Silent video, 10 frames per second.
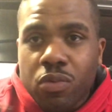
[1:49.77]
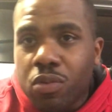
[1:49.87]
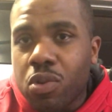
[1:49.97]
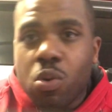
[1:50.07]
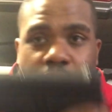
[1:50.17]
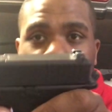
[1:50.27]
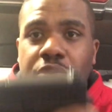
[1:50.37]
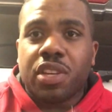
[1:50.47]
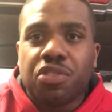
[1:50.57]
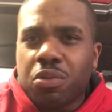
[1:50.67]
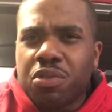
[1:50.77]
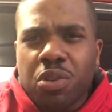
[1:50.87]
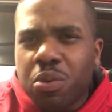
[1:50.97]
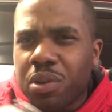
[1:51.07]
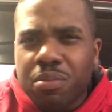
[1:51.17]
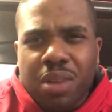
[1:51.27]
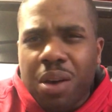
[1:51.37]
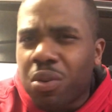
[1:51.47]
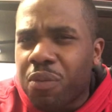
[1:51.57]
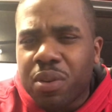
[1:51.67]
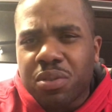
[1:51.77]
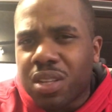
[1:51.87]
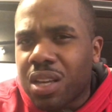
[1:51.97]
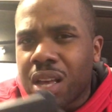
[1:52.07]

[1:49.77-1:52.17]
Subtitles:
whoever it was issued to. And I don't know if there was